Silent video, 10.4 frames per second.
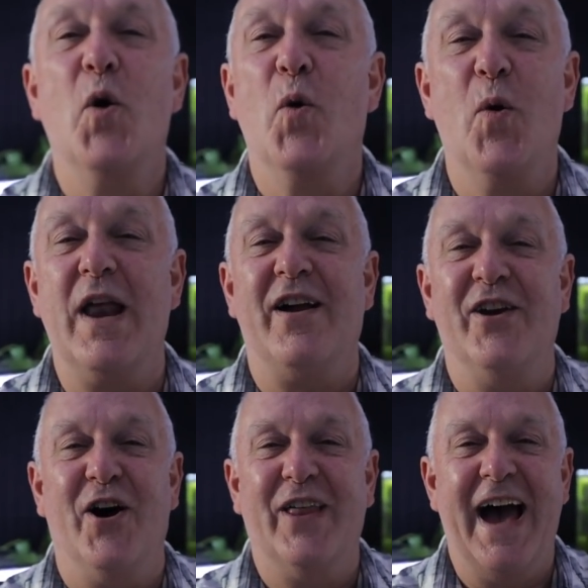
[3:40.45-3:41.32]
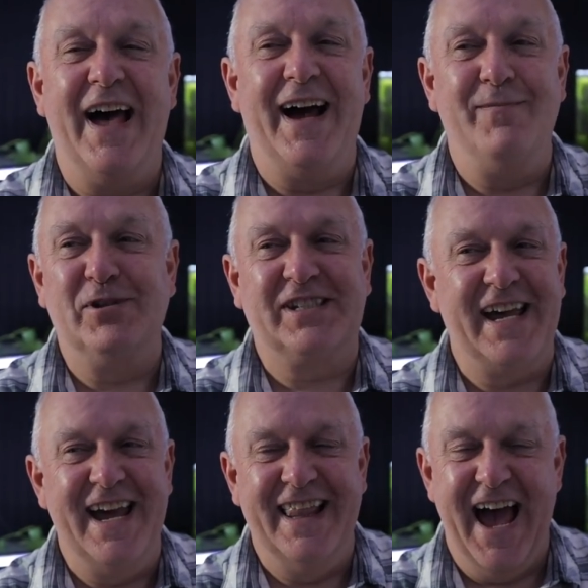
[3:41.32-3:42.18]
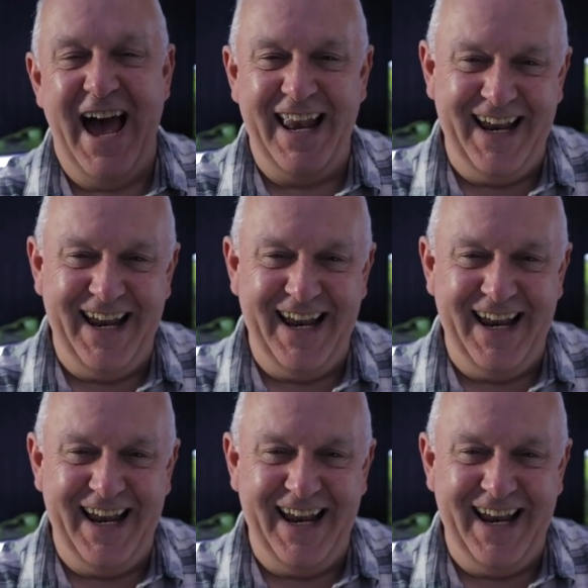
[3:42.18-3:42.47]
we don't know that. I'm just saying that.